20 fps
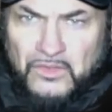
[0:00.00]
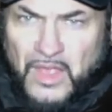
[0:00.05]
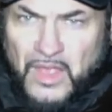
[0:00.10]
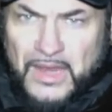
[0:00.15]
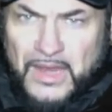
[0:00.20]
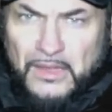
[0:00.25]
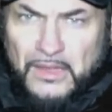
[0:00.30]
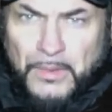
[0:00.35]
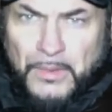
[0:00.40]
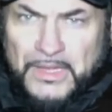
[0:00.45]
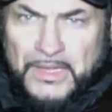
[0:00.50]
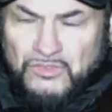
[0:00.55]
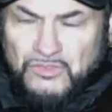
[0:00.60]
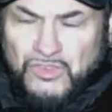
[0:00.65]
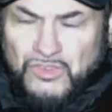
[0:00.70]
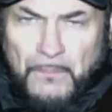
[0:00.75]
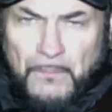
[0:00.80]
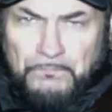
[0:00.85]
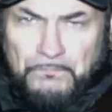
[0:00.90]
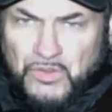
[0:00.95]
So anyway,
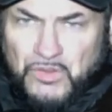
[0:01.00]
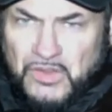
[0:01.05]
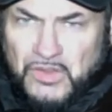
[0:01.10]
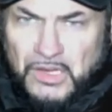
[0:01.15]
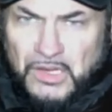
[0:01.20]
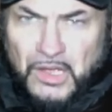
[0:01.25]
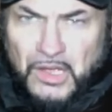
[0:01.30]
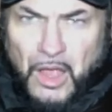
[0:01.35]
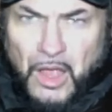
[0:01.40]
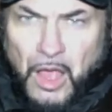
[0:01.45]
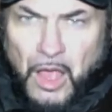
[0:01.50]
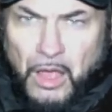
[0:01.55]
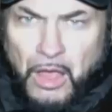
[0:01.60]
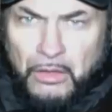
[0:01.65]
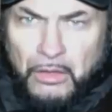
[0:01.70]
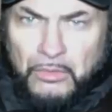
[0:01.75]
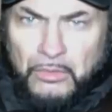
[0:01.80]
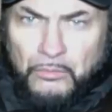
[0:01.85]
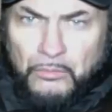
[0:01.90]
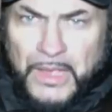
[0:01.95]
he jumps in the
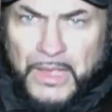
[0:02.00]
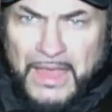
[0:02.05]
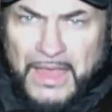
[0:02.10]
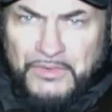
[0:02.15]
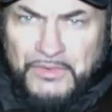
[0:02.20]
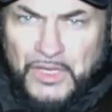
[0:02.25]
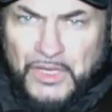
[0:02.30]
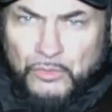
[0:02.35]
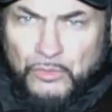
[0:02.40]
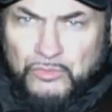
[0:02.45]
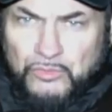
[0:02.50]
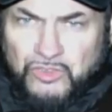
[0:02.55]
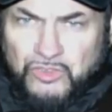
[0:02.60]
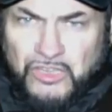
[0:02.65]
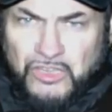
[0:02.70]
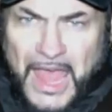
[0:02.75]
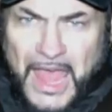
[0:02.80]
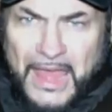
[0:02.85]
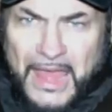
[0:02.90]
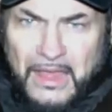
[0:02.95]
car. We have a little
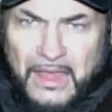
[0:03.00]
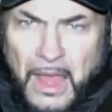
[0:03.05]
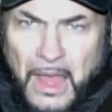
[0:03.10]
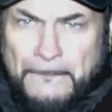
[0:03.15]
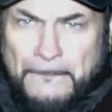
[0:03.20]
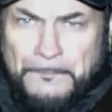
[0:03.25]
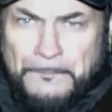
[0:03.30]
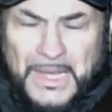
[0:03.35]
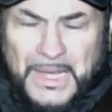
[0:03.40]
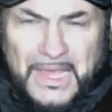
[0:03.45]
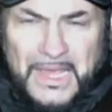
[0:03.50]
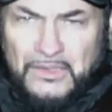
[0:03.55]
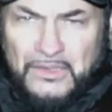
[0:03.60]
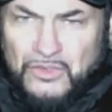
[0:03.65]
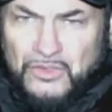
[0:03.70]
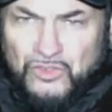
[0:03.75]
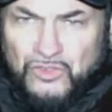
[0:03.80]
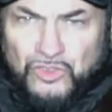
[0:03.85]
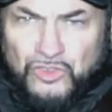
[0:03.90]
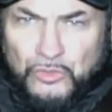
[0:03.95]
chat. I play
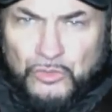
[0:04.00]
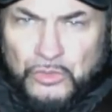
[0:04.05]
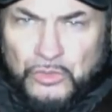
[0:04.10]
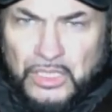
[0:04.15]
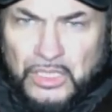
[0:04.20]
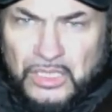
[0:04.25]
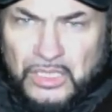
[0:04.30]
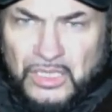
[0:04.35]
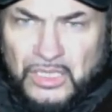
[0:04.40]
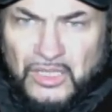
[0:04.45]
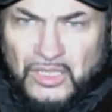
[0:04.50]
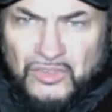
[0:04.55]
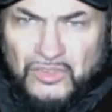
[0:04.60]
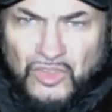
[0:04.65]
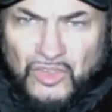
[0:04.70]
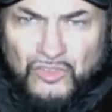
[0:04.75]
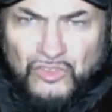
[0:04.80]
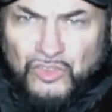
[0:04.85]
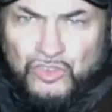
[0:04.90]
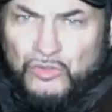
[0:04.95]
the tune.
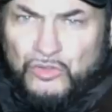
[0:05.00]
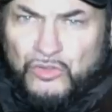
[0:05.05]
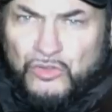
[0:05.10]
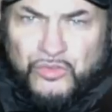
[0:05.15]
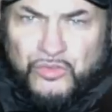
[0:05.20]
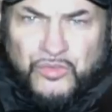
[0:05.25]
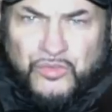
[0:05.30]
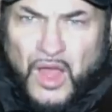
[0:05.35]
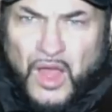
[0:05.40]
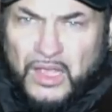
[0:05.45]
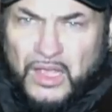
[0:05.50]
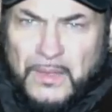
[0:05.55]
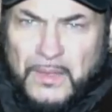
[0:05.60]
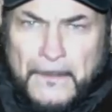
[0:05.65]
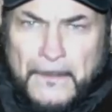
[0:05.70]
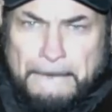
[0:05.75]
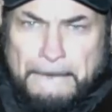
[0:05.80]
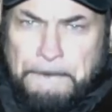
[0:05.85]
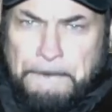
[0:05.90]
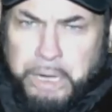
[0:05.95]
The tune's
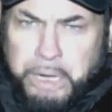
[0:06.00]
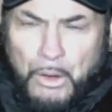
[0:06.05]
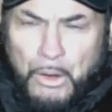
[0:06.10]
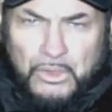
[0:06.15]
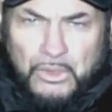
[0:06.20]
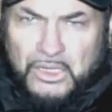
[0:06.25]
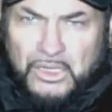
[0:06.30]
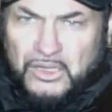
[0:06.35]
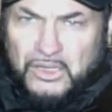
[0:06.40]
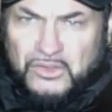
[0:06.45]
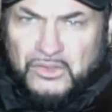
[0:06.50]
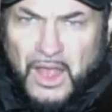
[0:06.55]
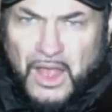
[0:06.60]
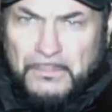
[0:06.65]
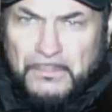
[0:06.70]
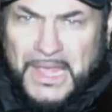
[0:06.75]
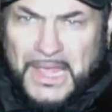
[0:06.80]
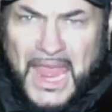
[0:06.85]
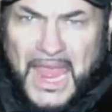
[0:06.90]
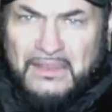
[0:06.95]
fucking bonkers.
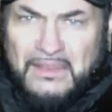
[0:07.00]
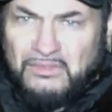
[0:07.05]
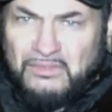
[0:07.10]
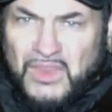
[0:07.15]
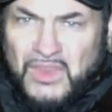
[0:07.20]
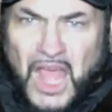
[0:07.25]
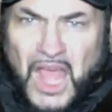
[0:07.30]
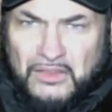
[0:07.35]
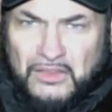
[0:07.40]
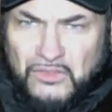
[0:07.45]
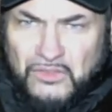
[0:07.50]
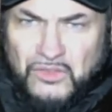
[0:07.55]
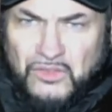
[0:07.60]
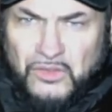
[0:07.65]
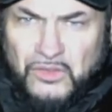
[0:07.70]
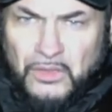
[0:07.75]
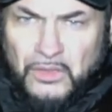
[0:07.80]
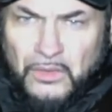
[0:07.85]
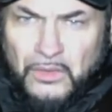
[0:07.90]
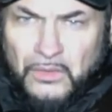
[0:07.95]
I'm going
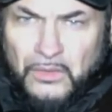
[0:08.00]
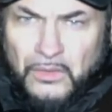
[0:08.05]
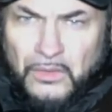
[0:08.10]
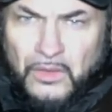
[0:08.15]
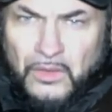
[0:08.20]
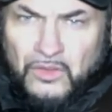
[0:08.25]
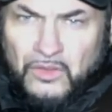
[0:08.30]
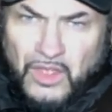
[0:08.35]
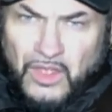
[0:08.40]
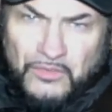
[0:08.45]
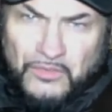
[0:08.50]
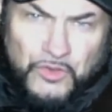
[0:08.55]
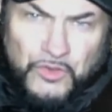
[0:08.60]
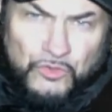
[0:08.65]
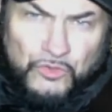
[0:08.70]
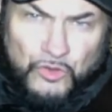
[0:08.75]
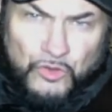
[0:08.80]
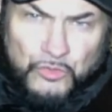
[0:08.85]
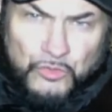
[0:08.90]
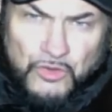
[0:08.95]
nuts. So if
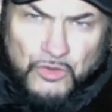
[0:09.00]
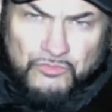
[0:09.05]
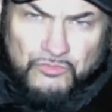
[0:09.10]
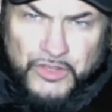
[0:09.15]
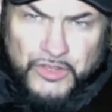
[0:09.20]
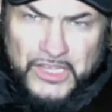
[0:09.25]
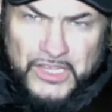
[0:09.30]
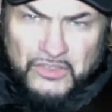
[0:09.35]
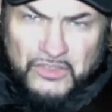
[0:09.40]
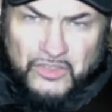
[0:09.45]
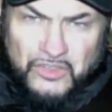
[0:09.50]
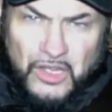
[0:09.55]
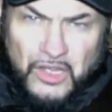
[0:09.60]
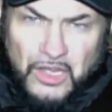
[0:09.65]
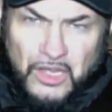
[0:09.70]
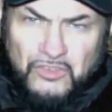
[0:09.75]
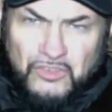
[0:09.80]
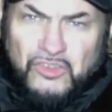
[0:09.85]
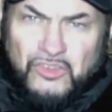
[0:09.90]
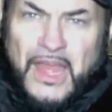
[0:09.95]
you do your
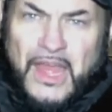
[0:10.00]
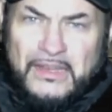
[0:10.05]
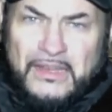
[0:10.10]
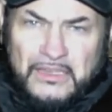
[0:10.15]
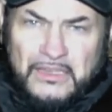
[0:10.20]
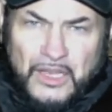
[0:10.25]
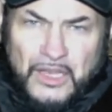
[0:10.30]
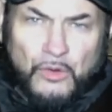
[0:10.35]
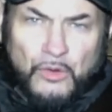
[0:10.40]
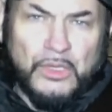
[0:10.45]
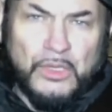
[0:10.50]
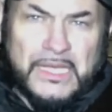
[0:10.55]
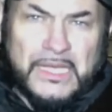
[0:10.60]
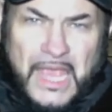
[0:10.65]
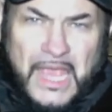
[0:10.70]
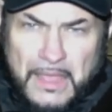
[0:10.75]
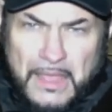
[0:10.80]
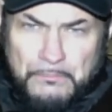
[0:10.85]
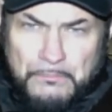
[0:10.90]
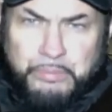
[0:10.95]
research and you know the
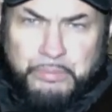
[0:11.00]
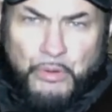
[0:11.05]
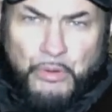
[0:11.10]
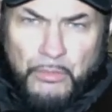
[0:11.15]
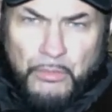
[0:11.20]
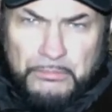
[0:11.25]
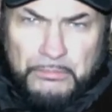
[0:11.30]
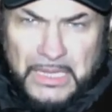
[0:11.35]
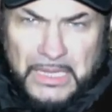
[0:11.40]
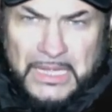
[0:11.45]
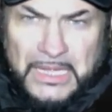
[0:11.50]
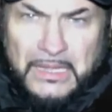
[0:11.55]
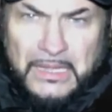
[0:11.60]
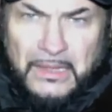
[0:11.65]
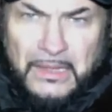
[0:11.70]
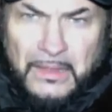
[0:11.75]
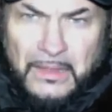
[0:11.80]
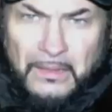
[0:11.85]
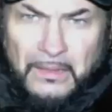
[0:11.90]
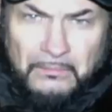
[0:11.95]
game properly,
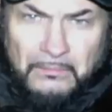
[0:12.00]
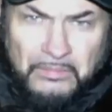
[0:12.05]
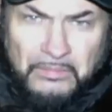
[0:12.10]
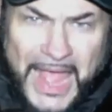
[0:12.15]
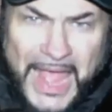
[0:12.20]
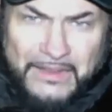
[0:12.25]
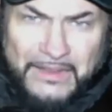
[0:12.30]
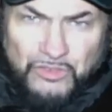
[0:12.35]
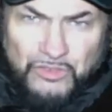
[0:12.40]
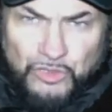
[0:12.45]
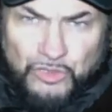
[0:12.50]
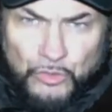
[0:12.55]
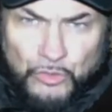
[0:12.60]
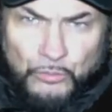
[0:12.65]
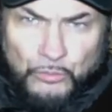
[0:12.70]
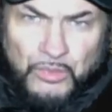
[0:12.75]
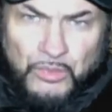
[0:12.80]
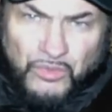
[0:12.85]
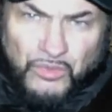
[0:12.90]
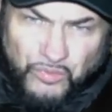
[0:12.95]
that
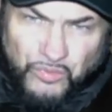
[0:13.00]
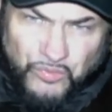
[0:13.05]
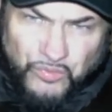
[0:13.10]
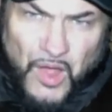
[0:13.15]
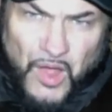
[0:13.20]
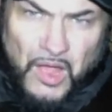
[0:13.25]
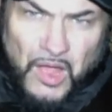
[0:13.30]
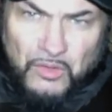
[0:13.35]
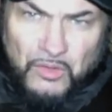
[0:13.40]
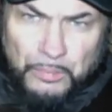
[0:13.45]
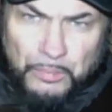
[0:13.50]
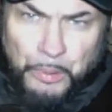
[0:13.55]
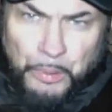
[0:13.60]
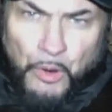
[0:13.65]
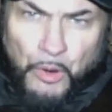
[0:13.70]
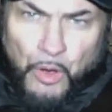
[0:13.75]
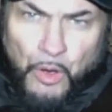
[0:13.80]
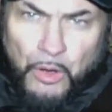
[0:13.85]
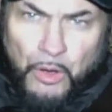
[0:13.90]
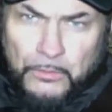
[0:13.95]
tune was first
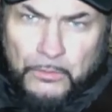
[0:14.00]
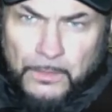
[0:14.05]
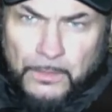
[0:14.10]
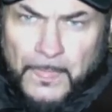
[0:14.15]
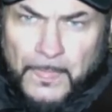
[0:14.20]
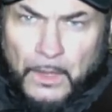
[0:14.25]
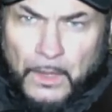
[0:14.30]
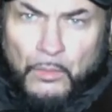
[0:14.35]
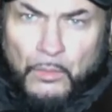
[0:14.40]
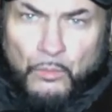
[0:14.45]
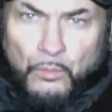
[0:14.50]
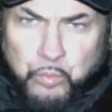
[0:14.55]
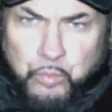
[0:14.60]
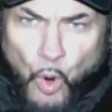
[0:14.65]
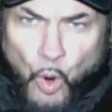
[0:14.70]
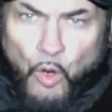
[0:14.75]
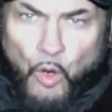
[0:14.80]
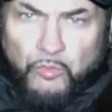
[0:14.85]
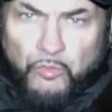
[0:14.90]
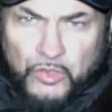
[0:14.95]
put on
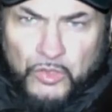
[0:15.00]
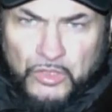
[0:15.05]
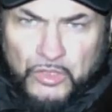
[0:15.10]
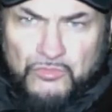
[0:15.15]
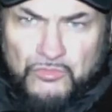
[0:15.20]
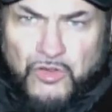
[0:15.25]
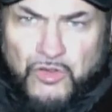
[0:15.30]
War on